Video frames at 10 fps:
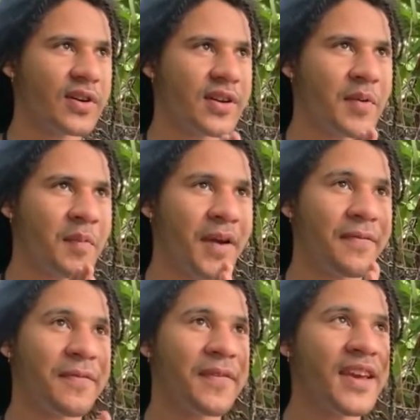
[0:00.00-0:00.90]
So, my
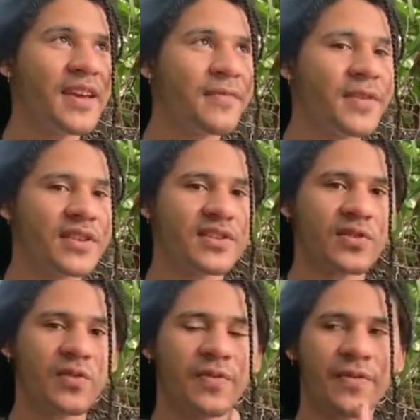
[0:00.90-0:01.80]
favorite
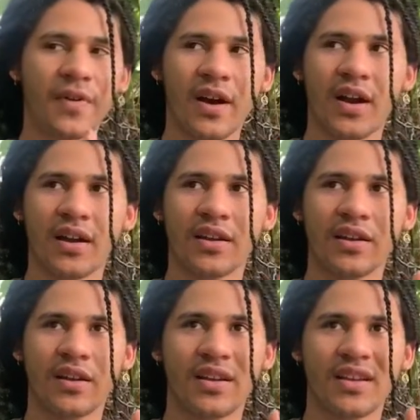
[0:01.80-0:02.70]
so far
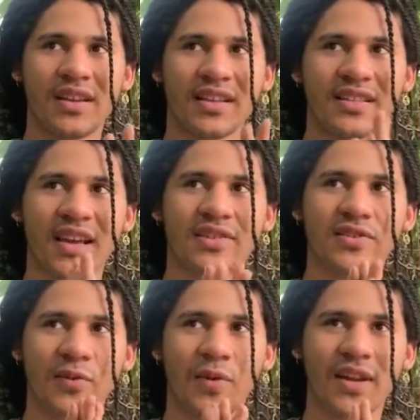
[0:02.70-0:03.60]
is
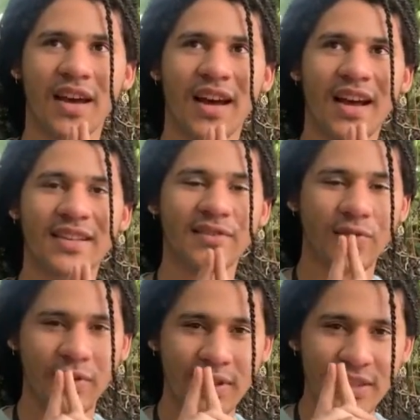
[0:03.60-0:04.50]
actually one that hasn't
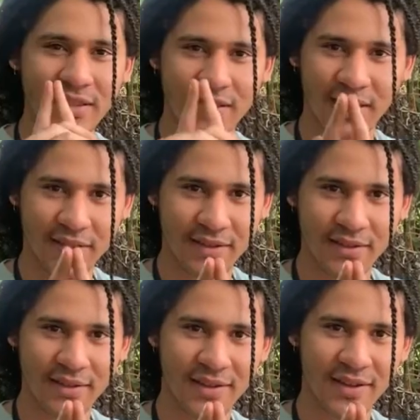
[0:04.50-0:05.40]
released
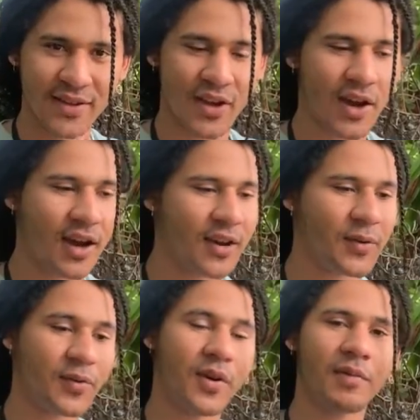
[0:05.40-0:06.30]
yet.
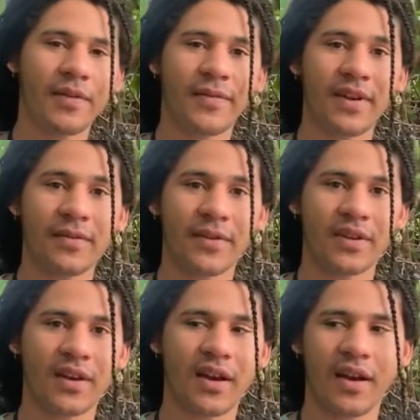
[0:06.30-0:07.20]
With one of my favorite
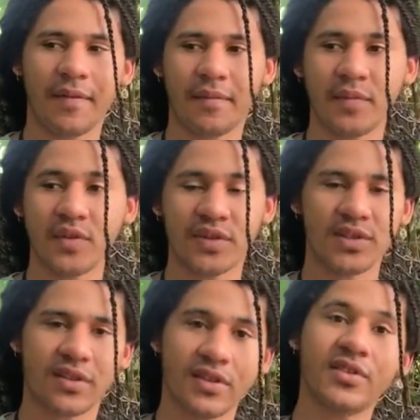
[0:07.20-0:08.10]

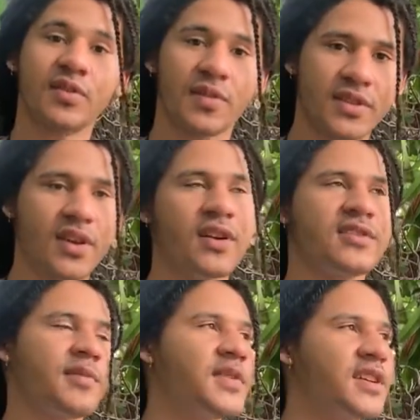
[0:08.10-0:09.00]
musicians, or someone's
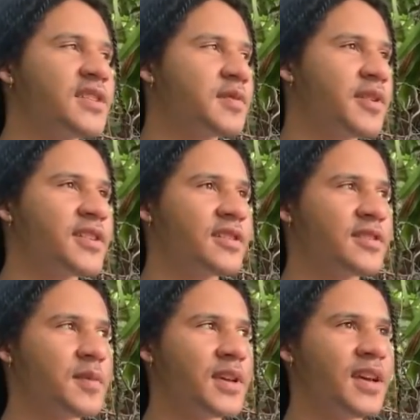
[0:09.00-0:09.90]
also a big inspiration
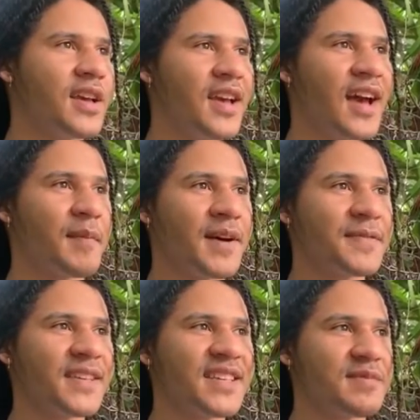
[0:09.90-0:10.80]
to me. I'm gonna have
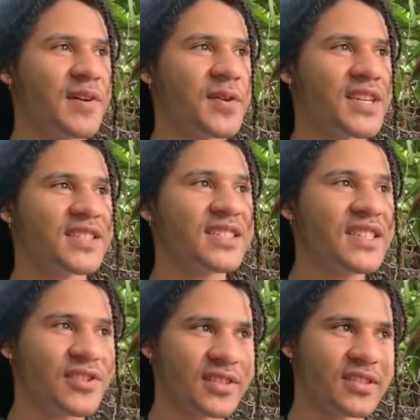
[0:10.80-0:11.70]
to keep that one a
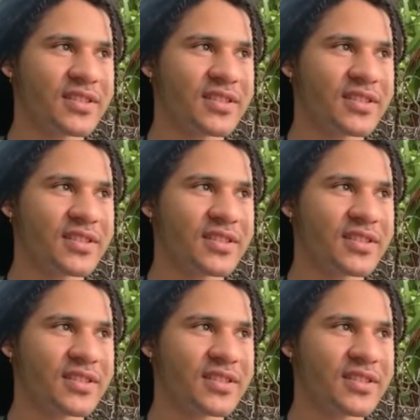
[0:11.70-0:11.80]
secret